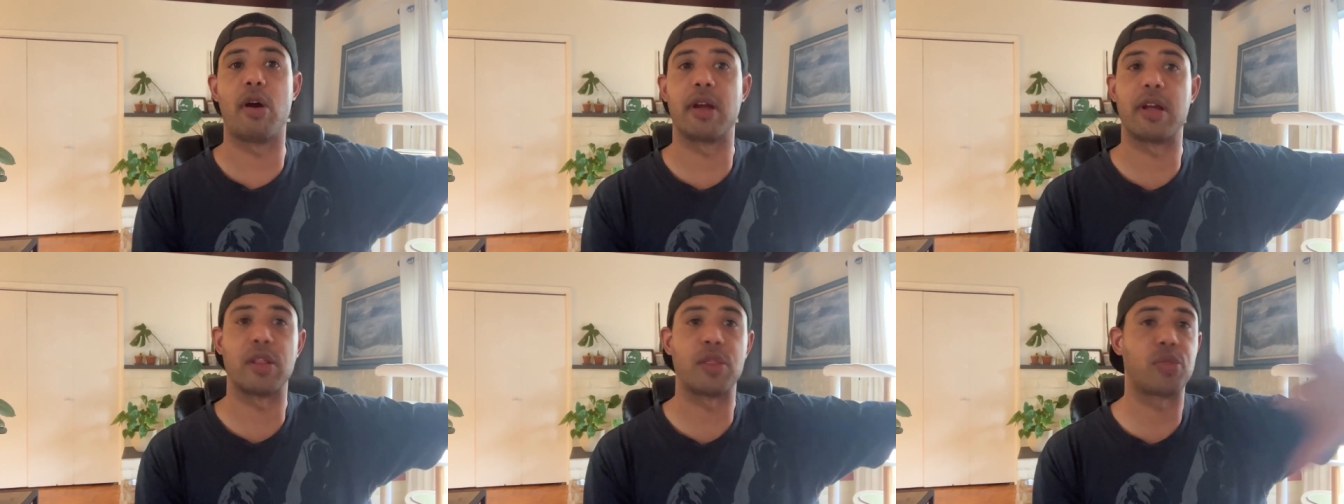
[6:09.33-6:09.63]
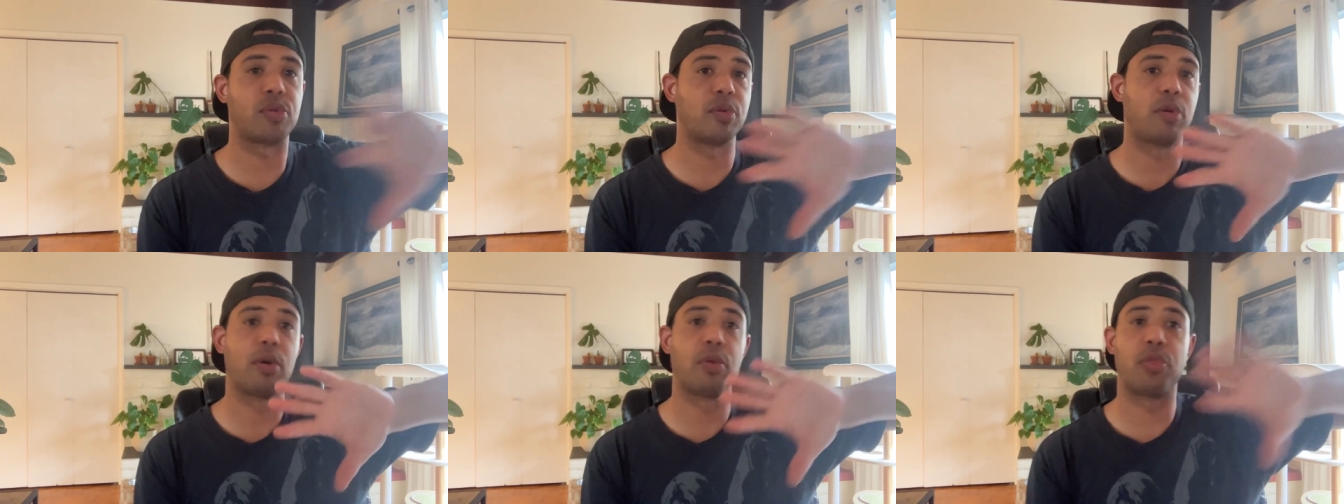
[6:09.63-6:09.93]
I get
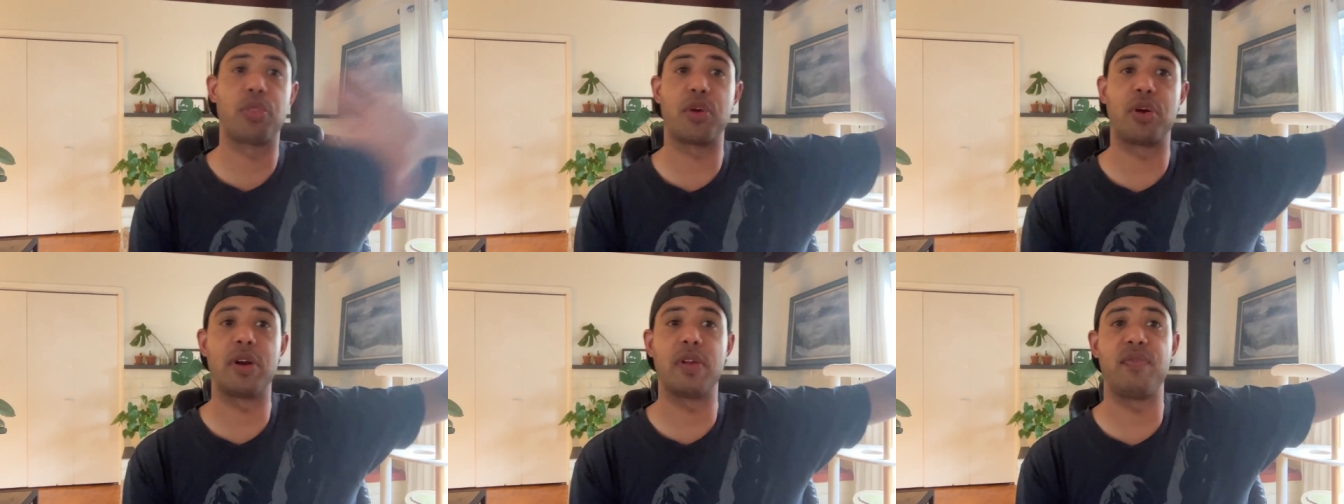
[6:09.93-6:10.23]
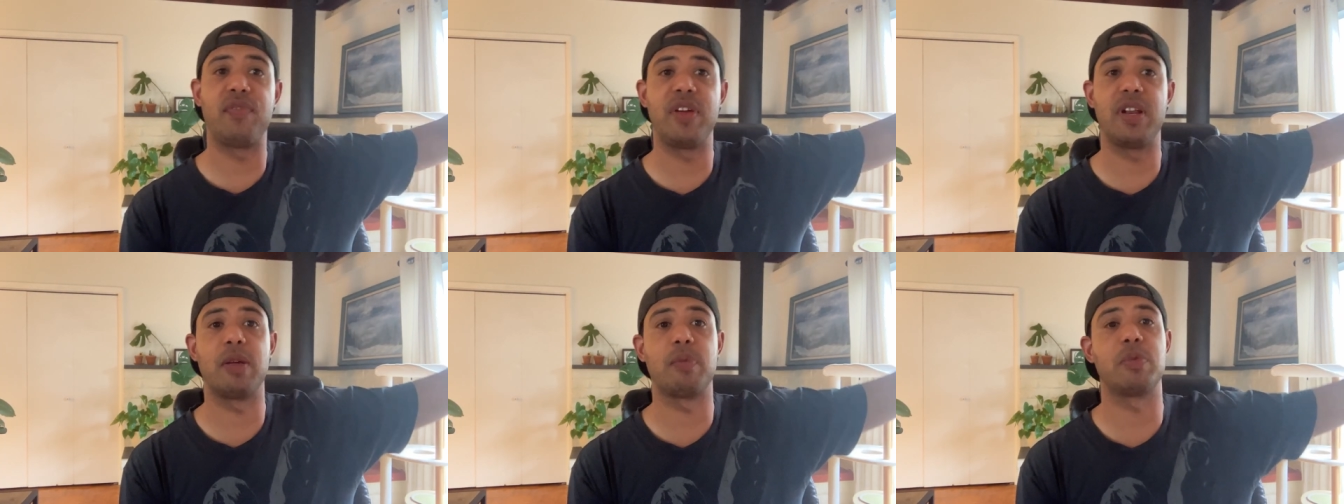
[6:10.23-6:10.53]
thrown thirty
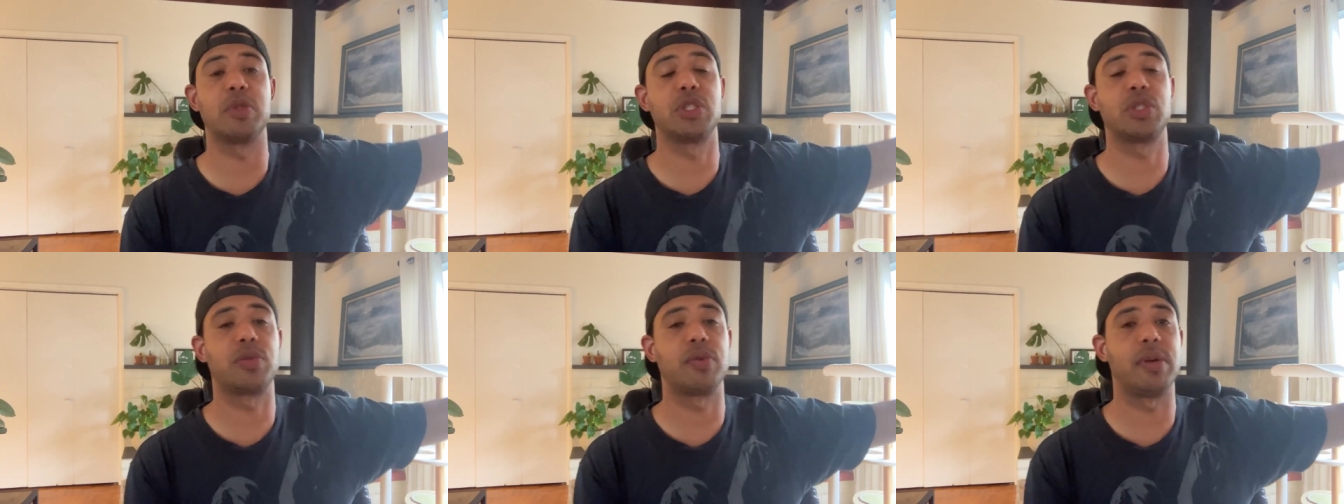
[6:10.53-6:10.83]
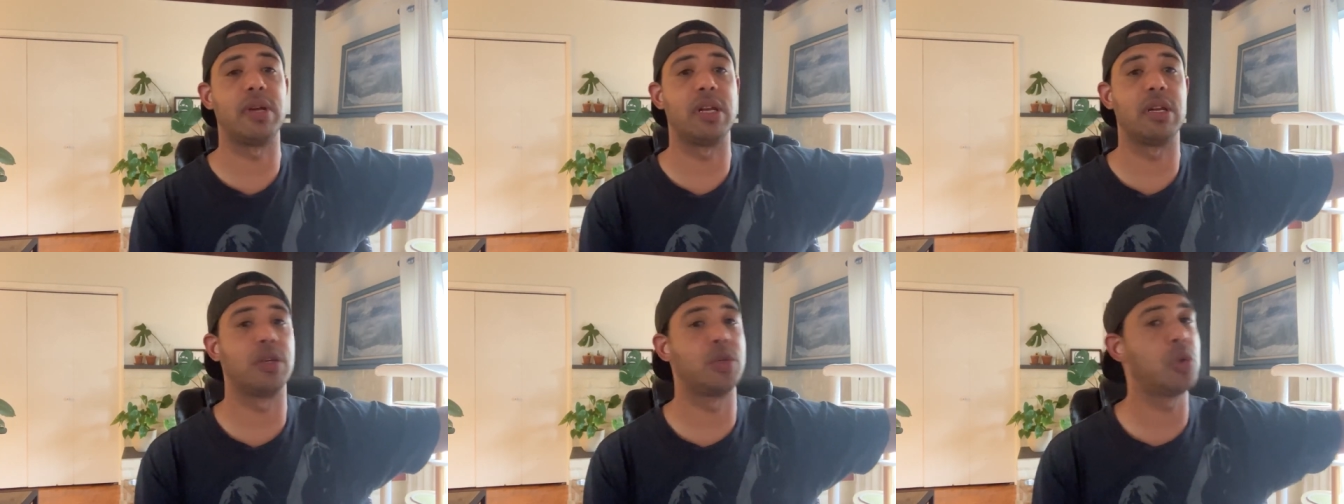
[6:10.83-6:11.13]
feet up the
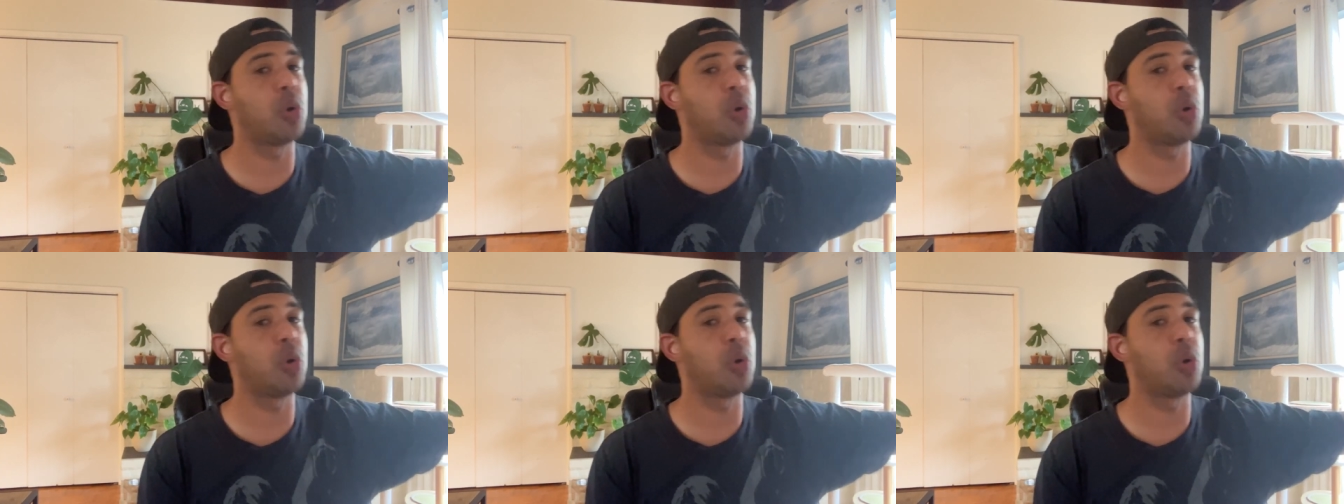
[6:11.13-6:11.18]
street,